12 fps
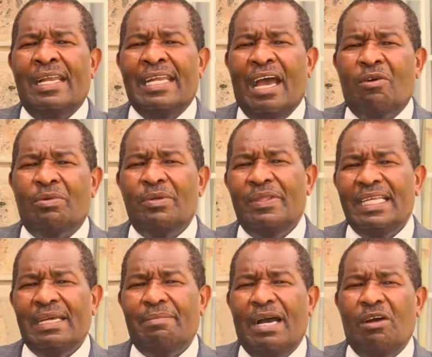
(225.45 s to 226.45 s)
Now, when we
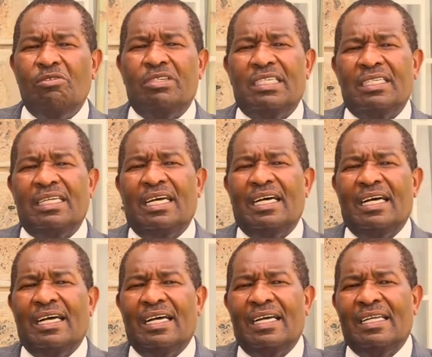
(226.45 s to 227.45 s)
think about
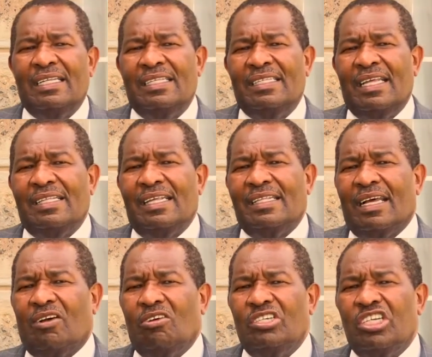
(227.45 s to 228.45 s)
uh, the, the, the,
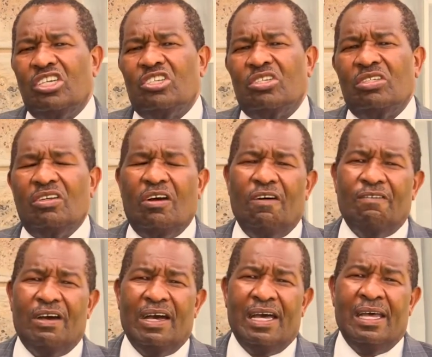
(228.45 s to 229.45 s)
condition of
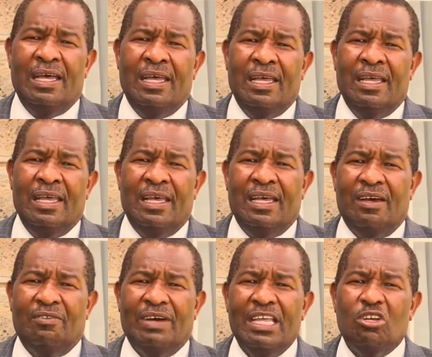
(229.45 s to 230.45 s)
our,
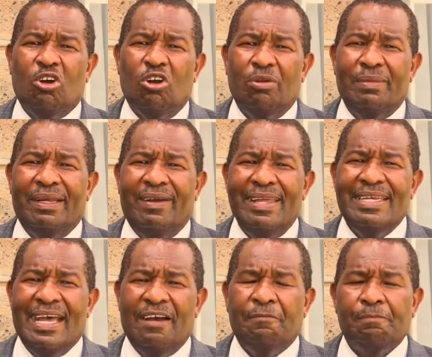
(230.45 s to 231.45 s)
uh, of our economy right
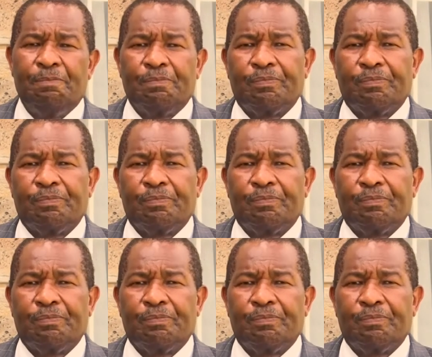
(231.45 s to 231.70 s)
now,